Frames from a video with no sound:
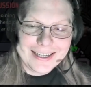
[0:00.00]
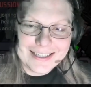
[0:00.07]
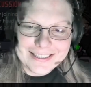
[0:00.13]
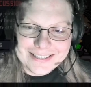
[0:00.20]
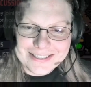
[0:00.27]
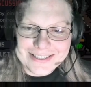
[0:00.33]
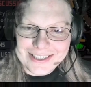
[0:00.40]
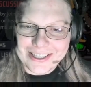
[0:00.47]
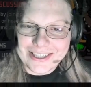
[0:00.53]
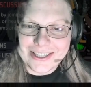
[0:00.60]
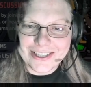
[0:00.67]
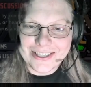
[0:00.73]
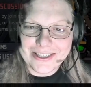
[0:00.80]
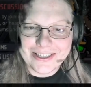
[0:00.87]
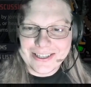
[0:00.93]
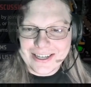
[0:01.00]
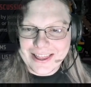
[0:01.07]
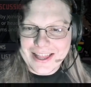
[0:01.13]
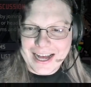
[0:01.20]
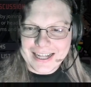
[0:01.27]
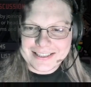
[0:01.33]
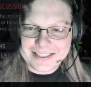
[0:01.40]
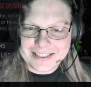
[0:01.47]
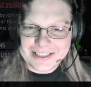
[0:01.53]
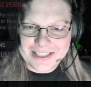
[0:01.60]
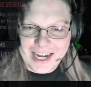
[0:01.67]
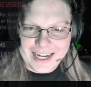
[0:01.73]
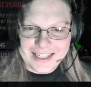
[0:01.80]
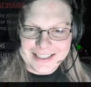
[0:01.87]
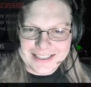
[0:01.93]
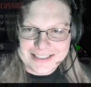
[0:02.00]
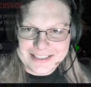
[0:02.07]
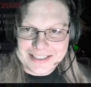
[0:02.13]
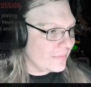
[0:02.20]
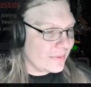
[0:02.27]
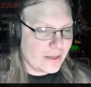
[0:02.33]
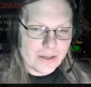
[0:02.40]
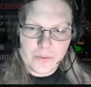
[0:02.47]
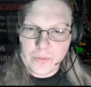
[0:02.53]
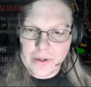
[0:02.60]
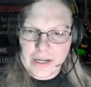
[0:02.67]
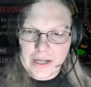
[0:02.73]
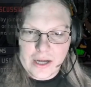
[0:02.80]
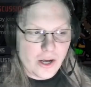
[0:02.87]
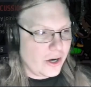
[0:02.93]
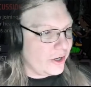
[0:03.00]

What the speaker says: So that's the challenge. We are